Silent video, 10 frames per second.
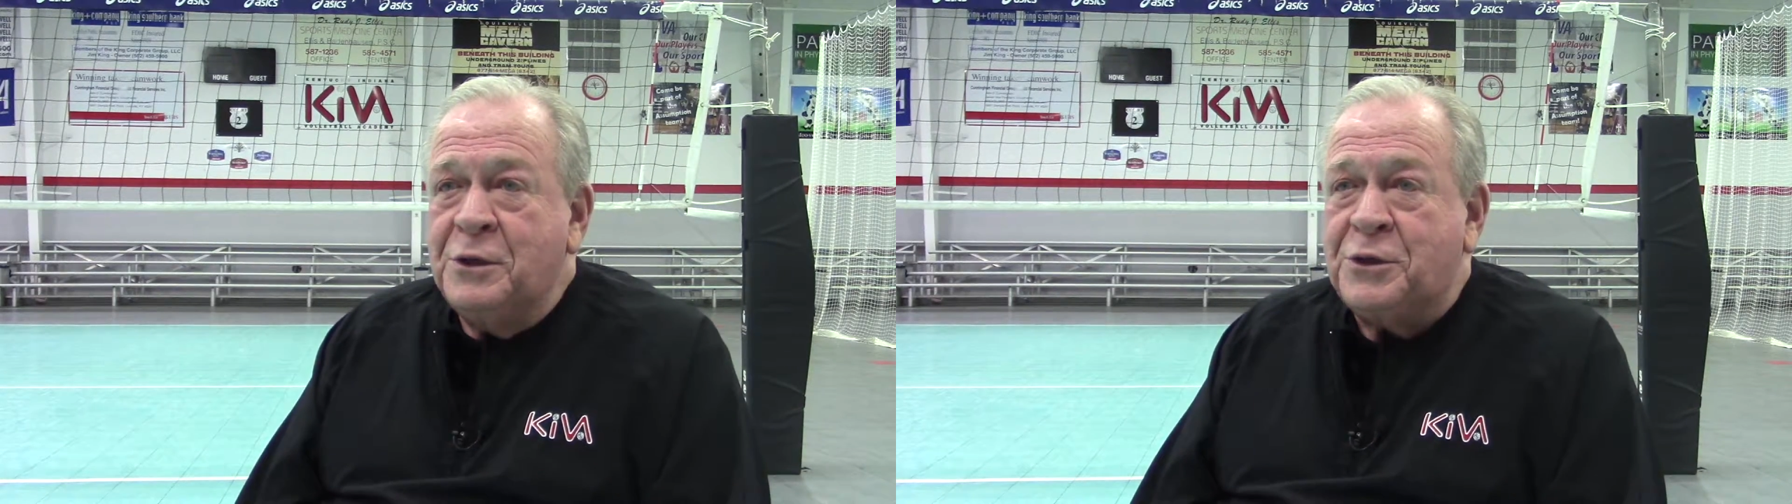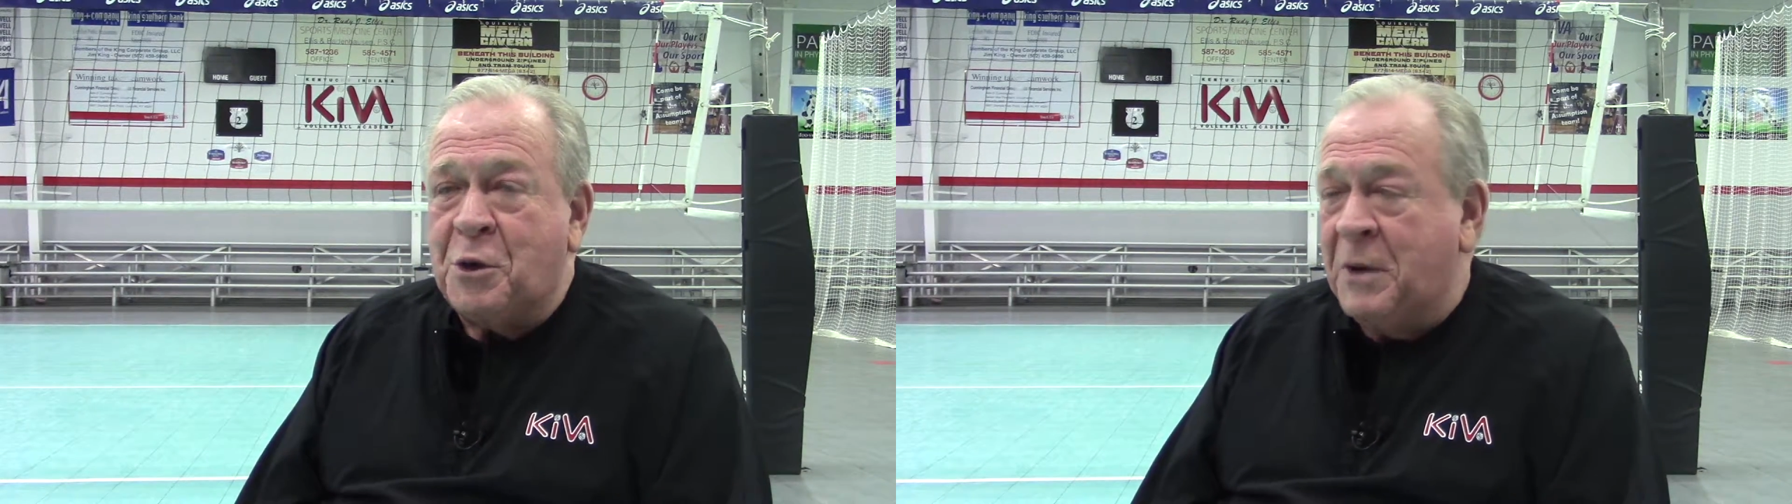
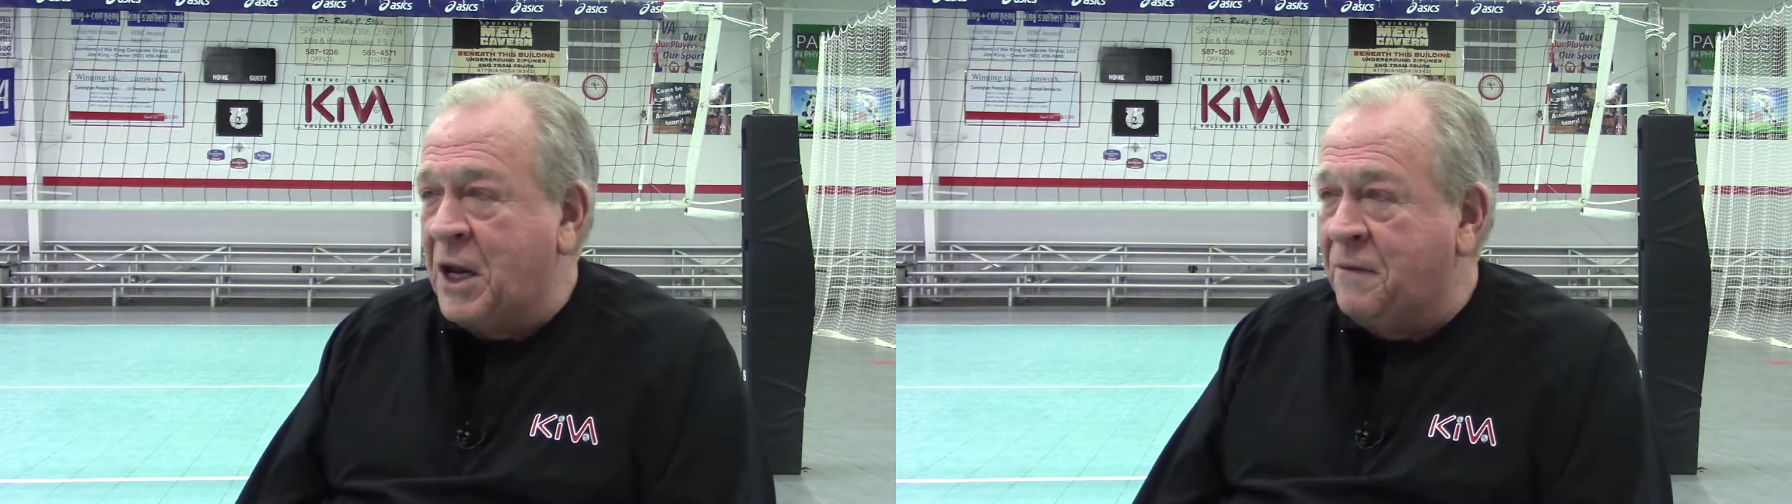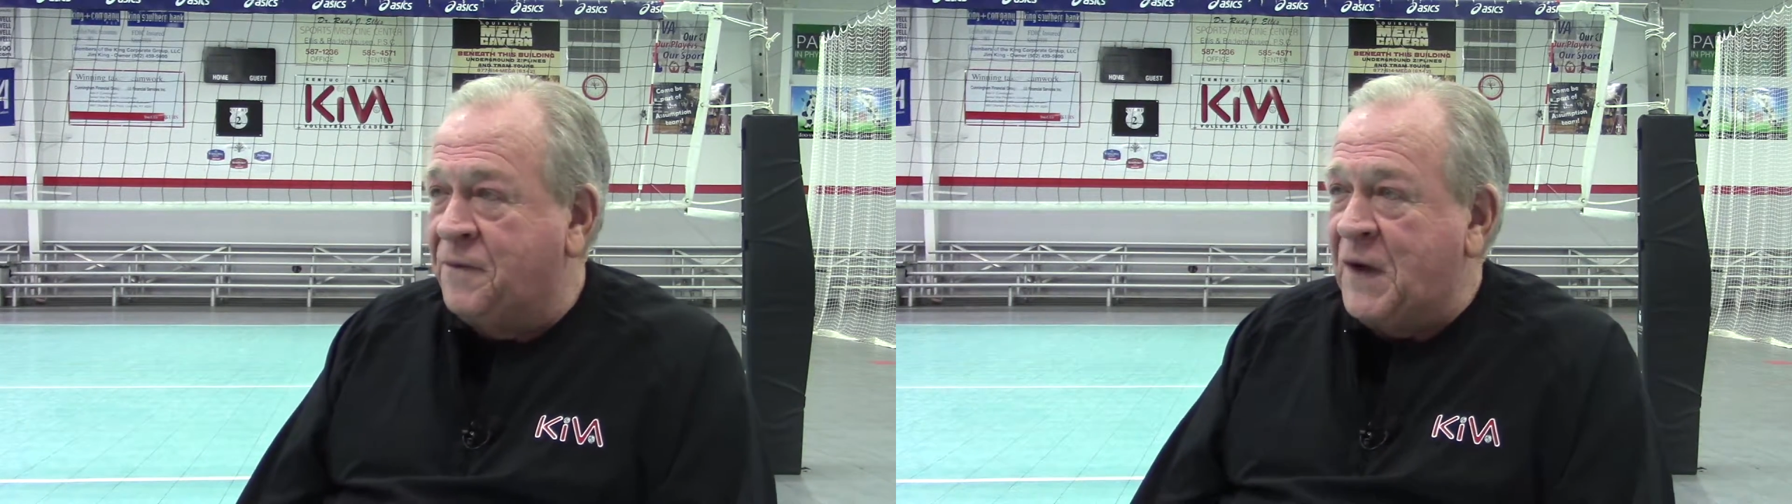so
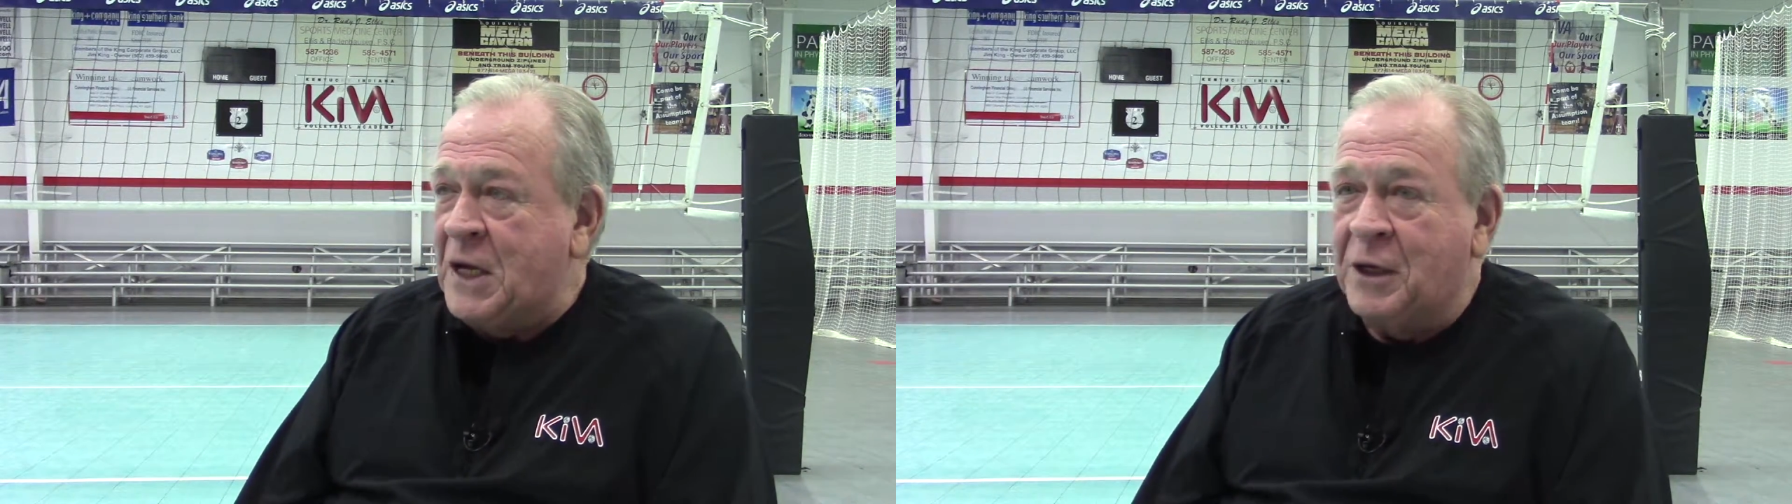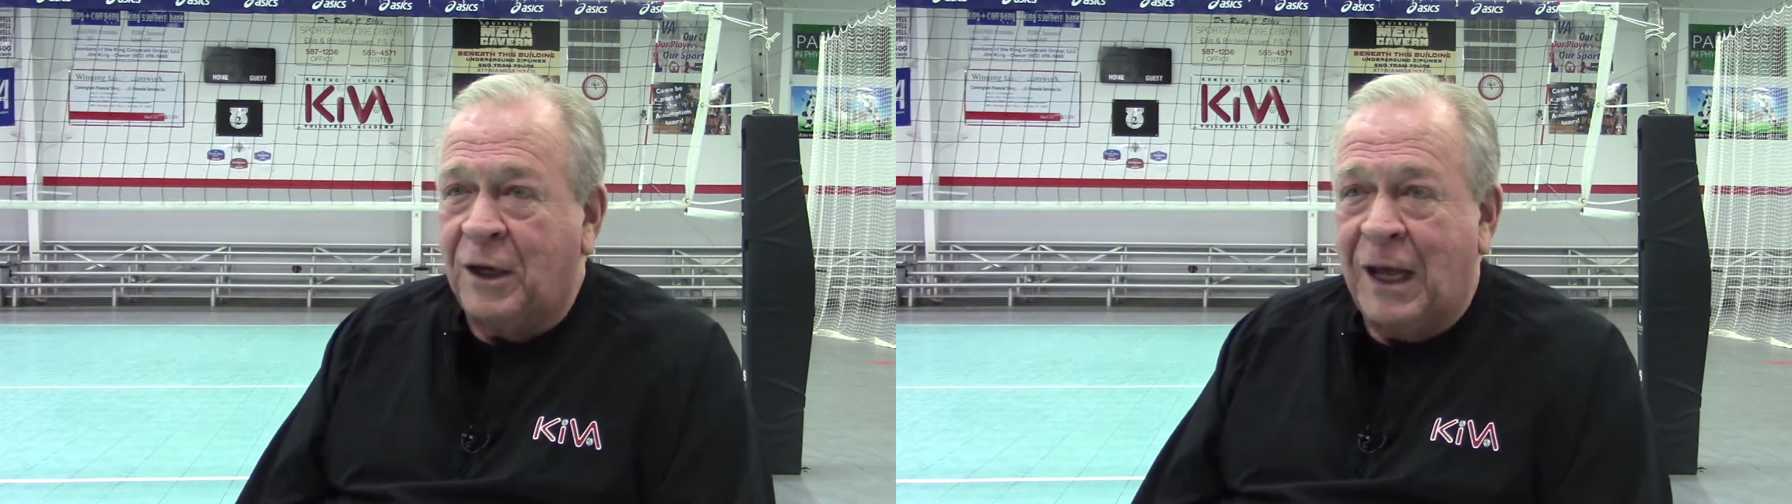many
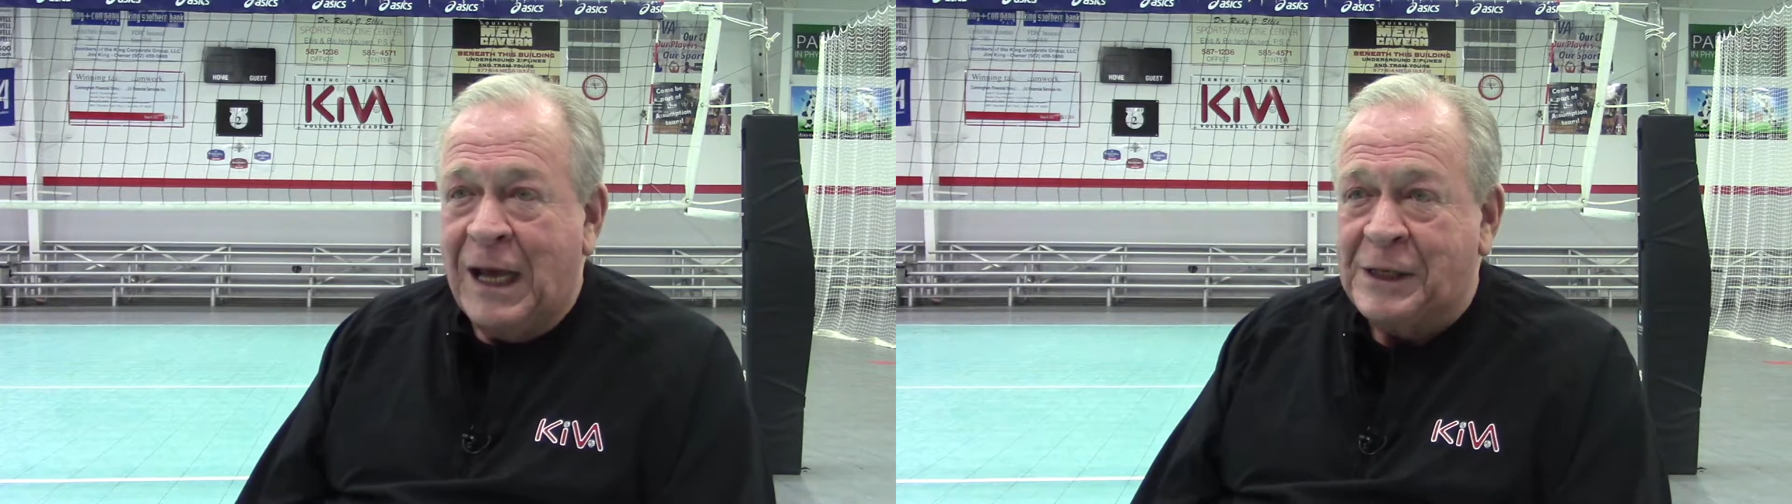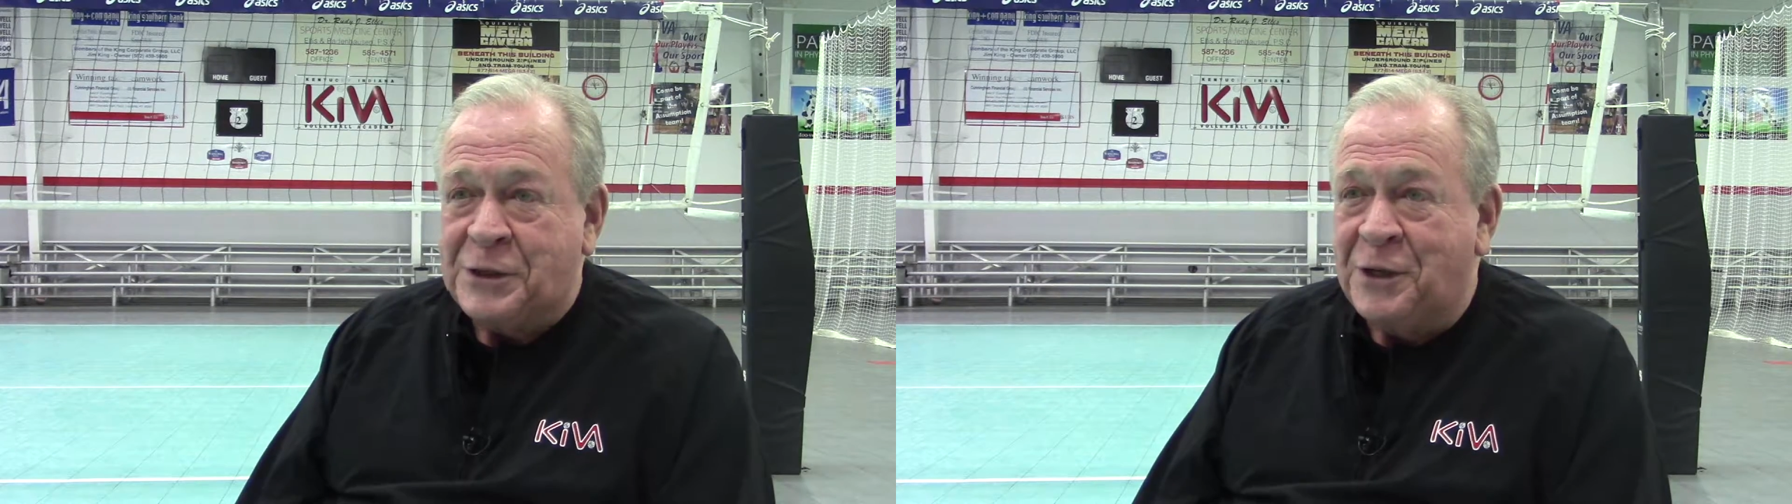feet and
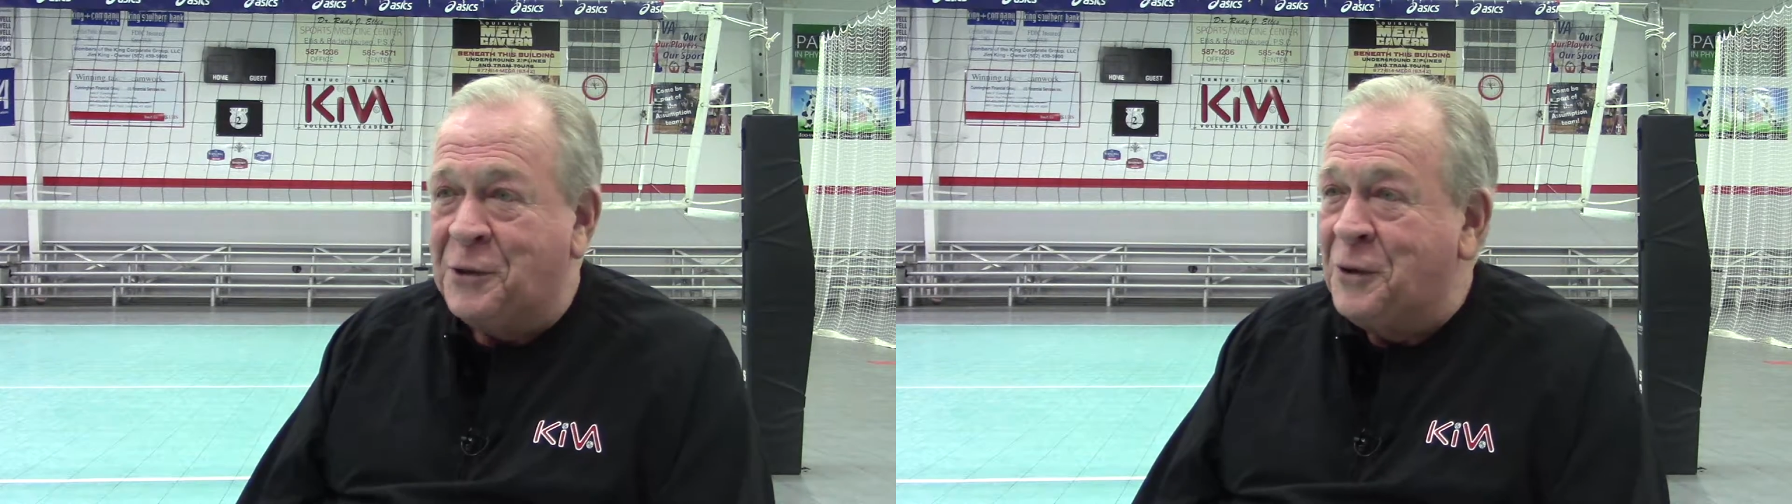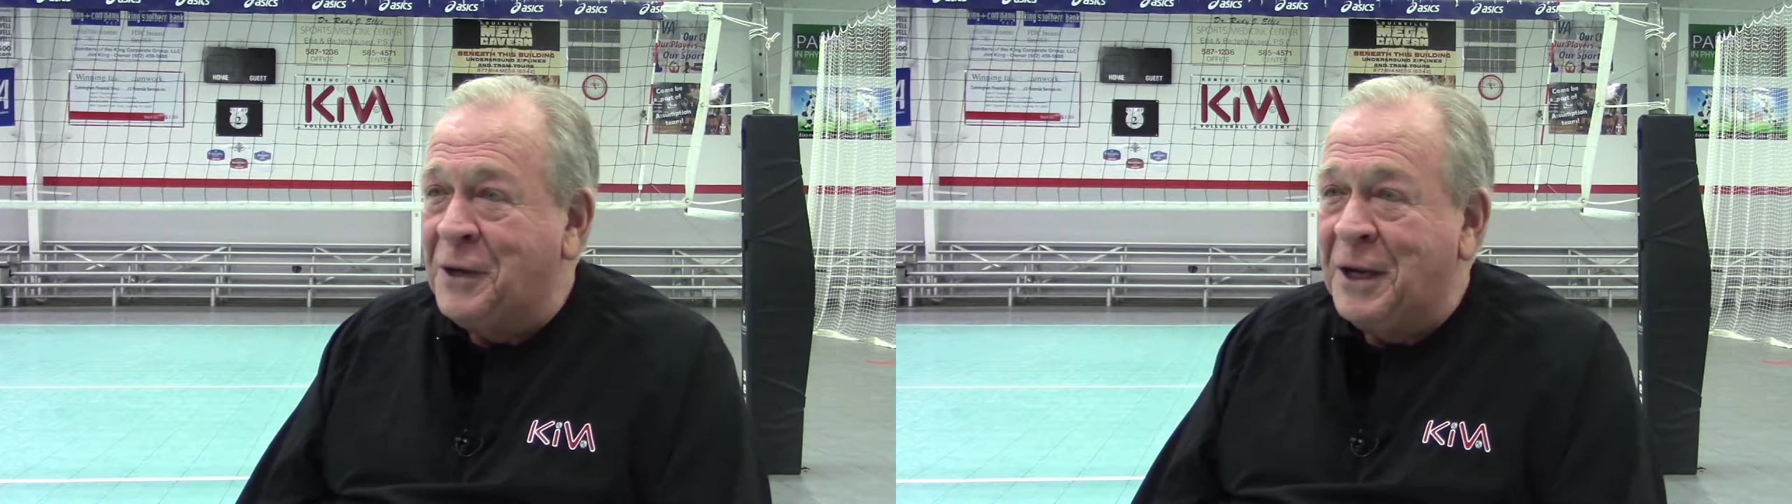legs
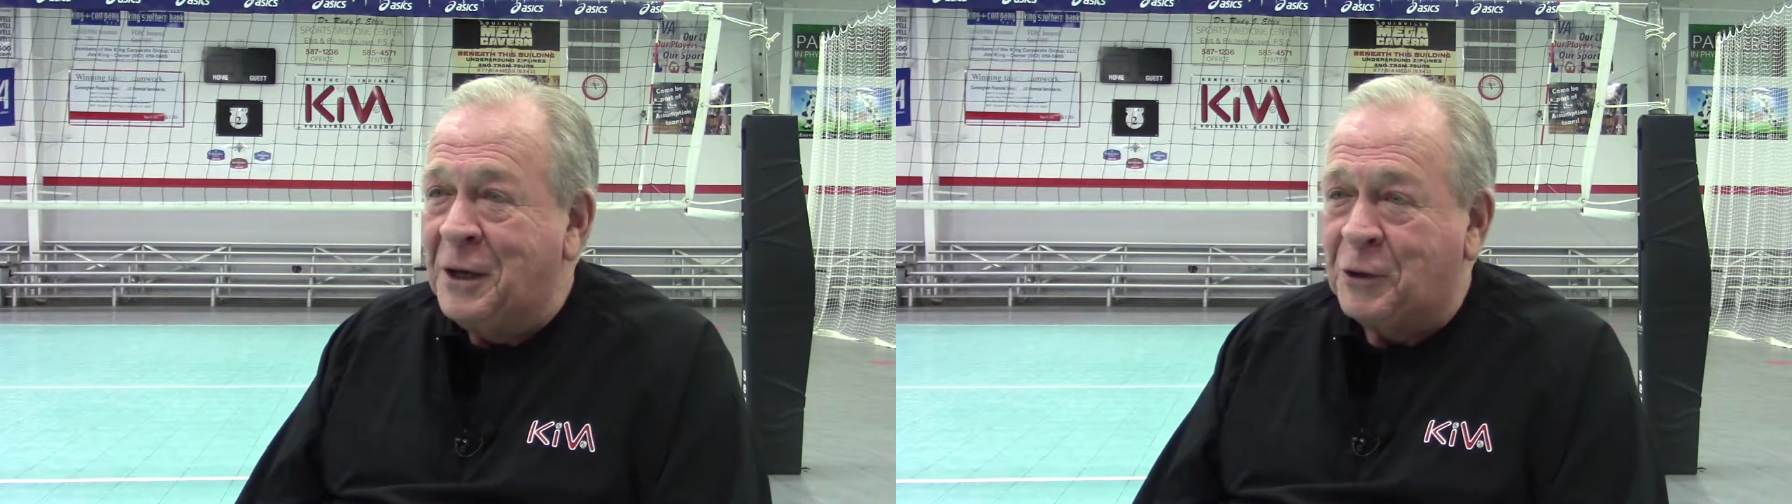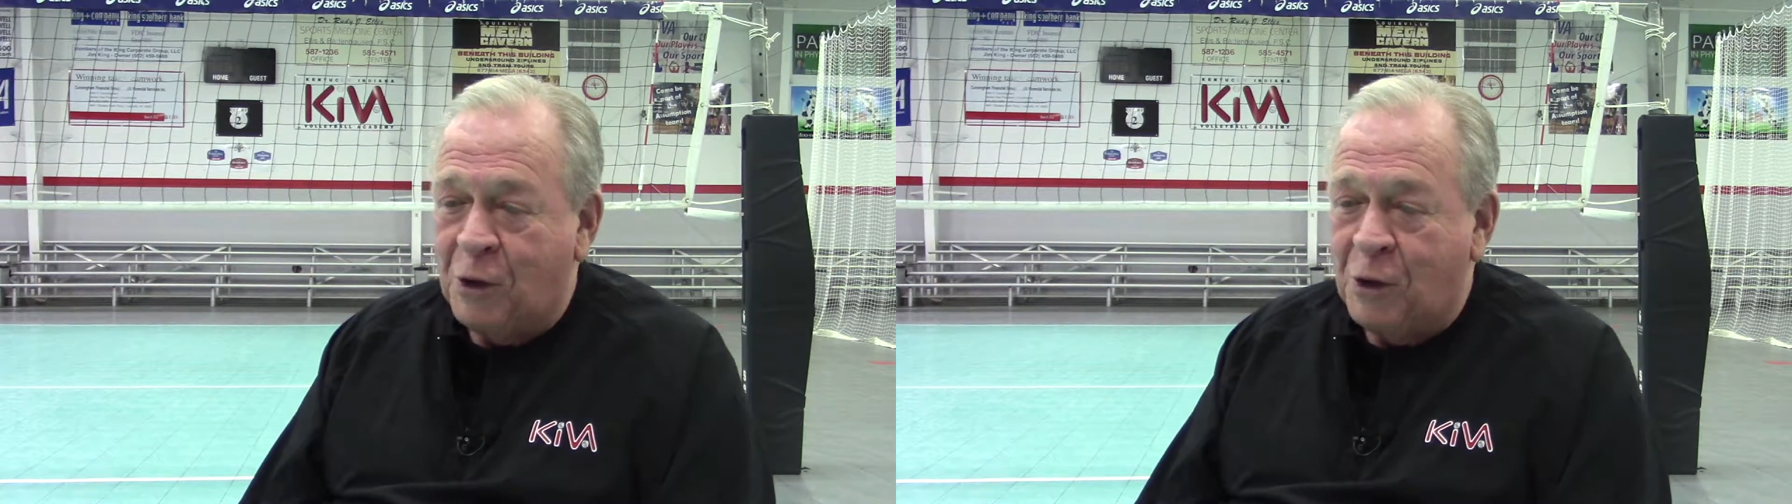in a